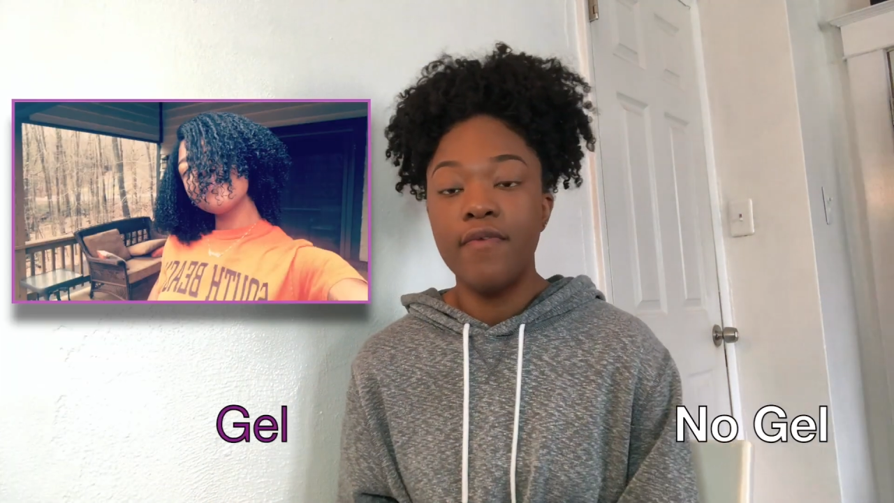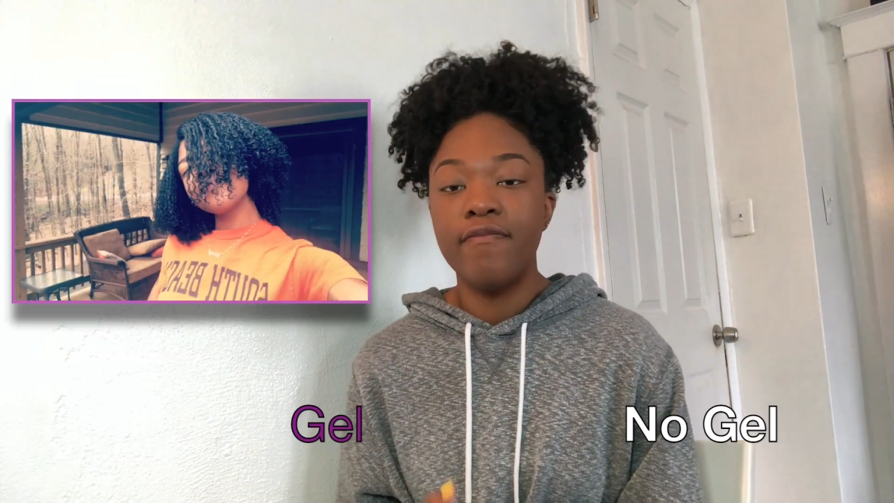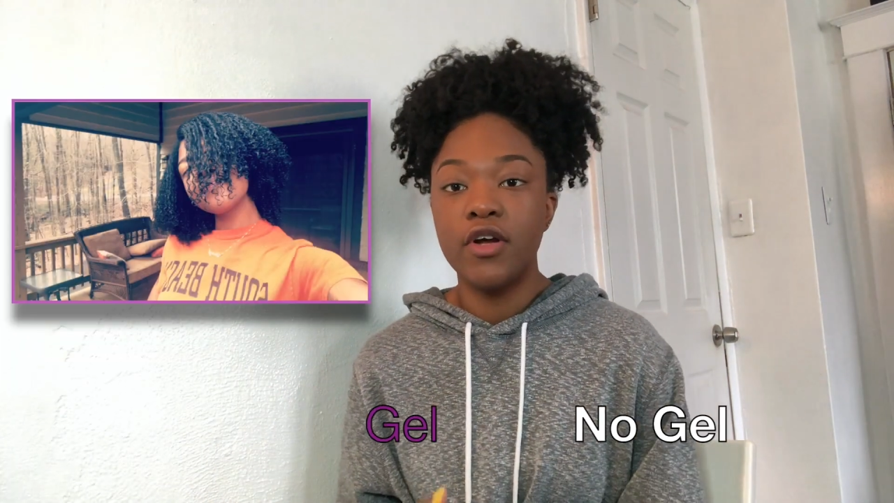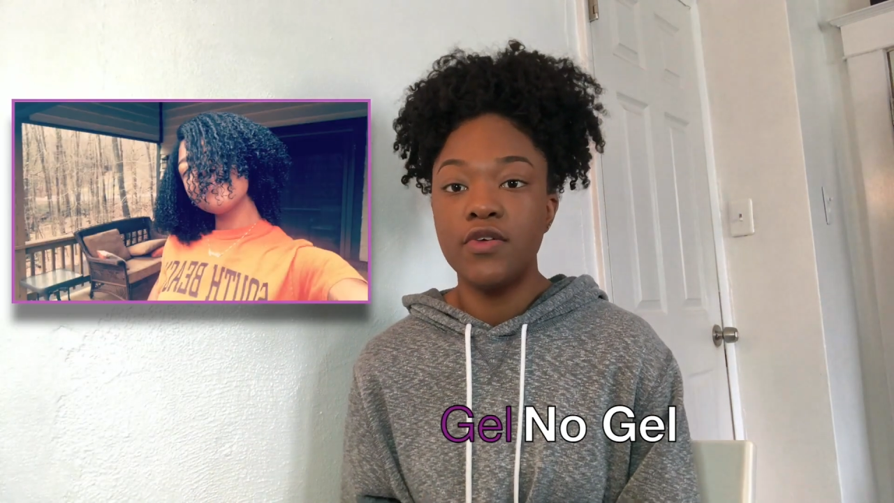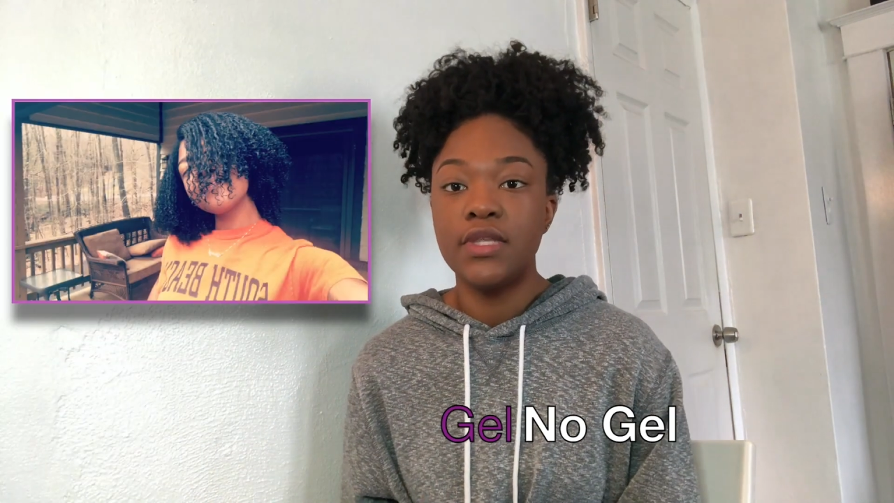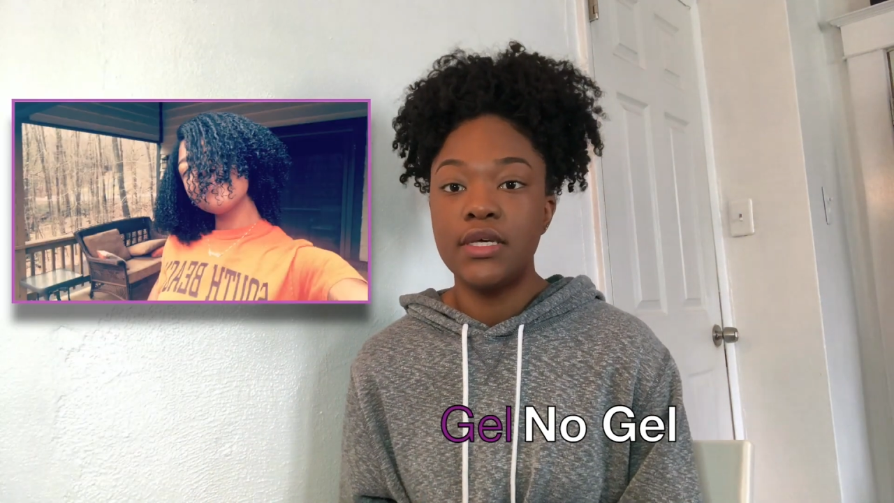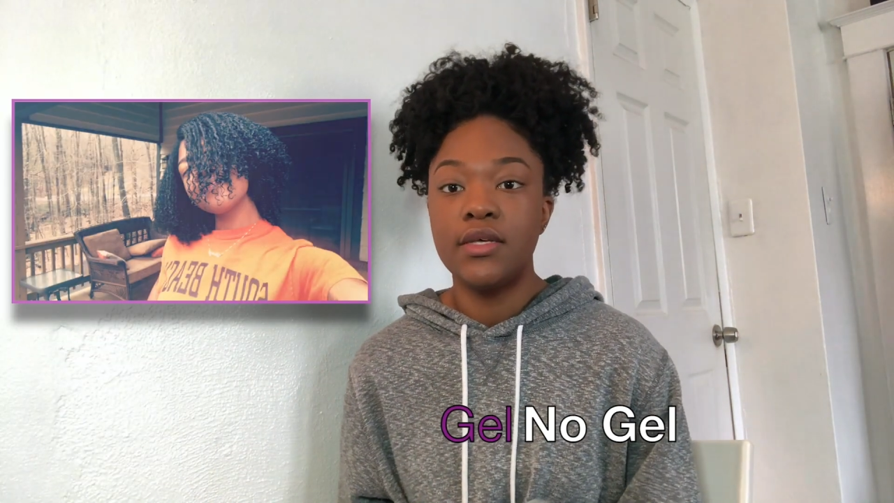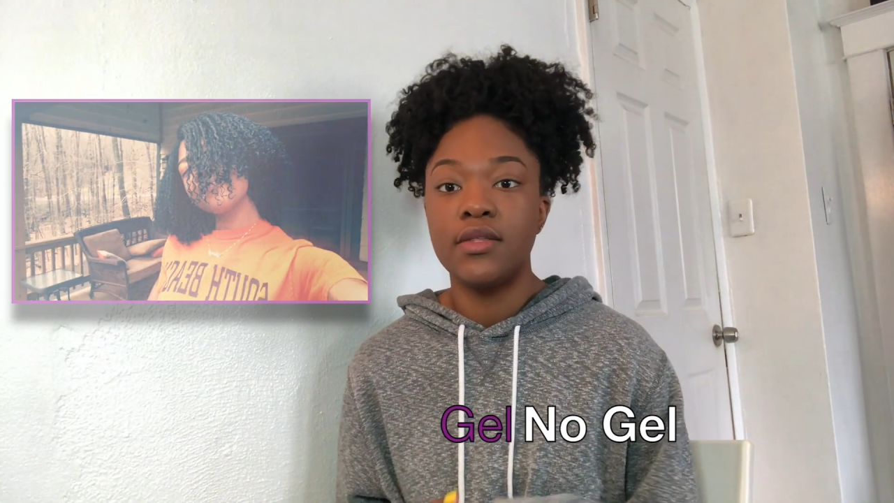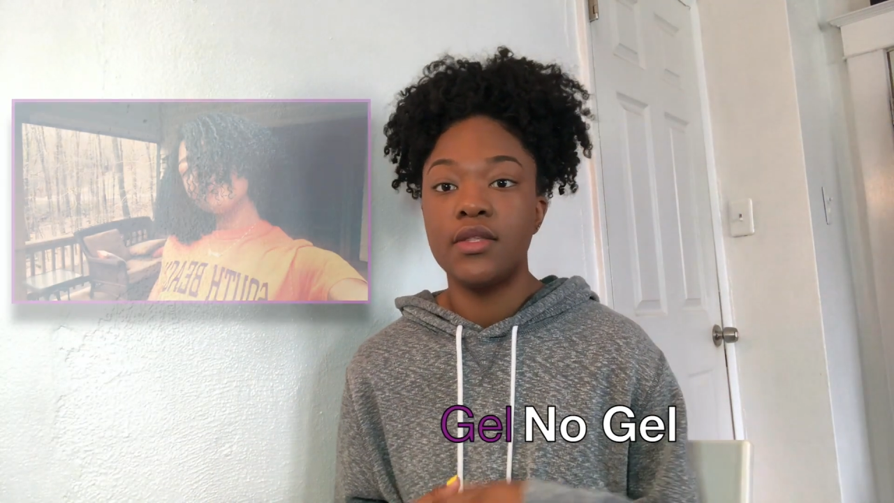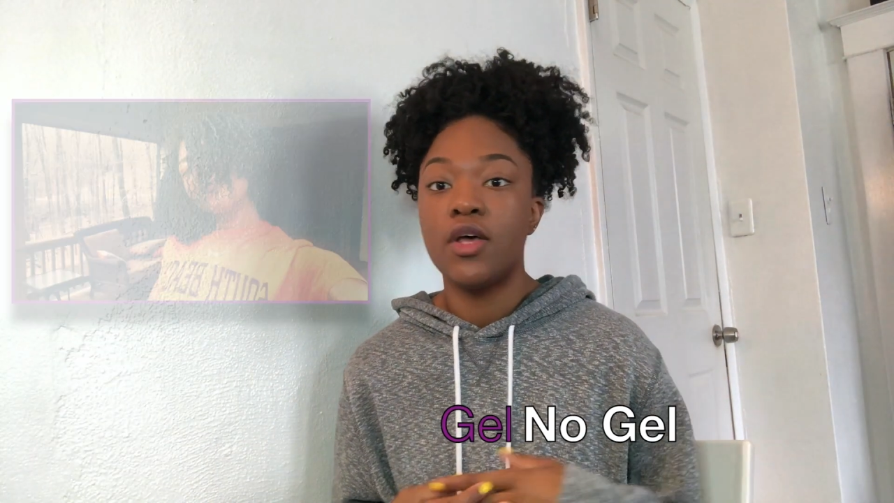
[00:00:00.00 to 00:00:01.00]

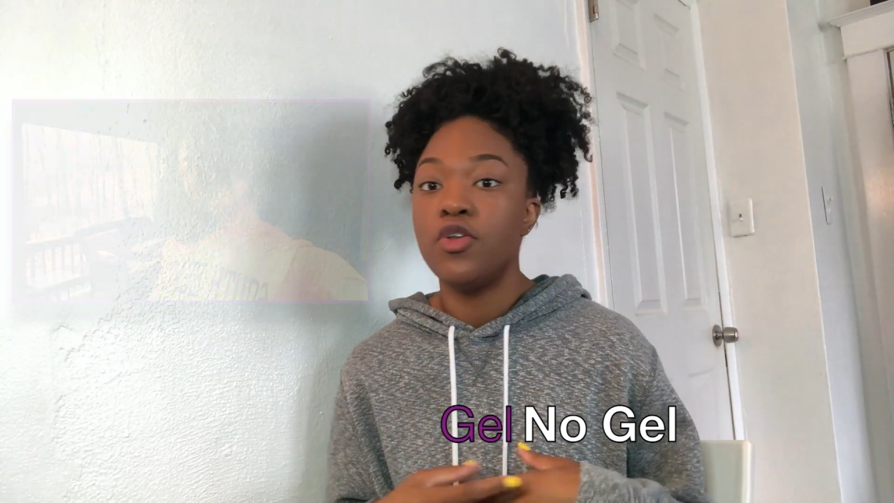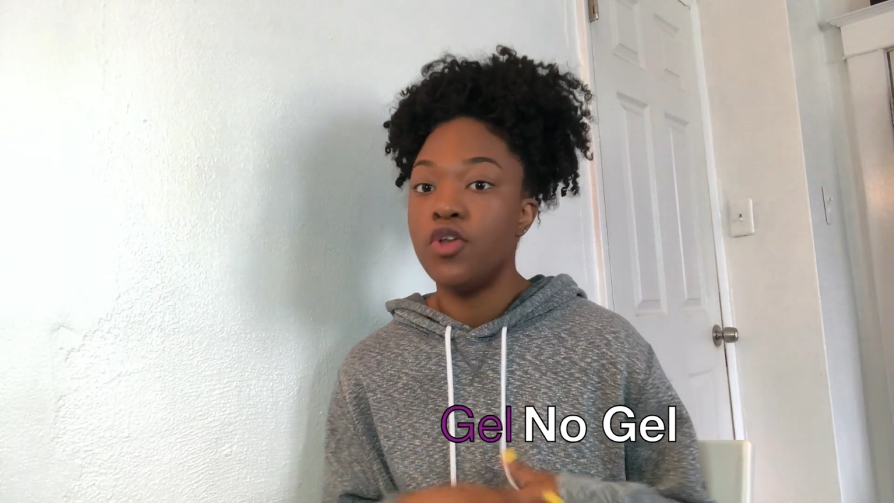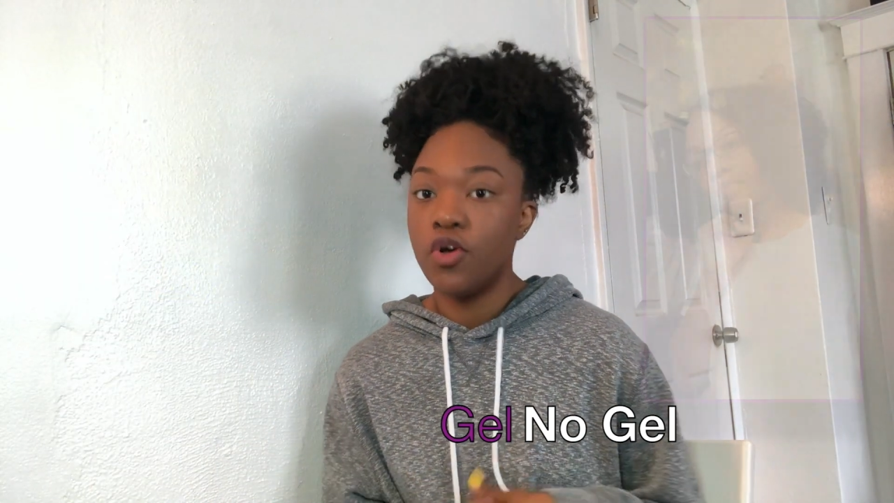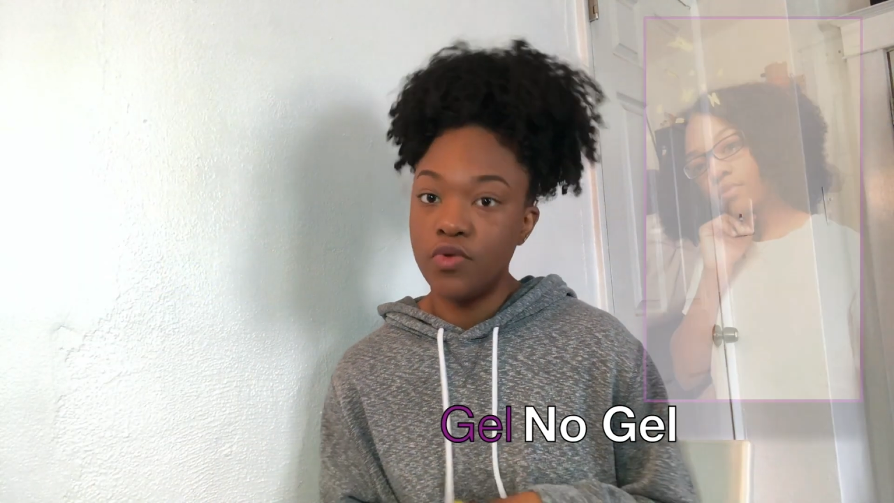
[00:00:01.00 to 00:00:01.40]
versus no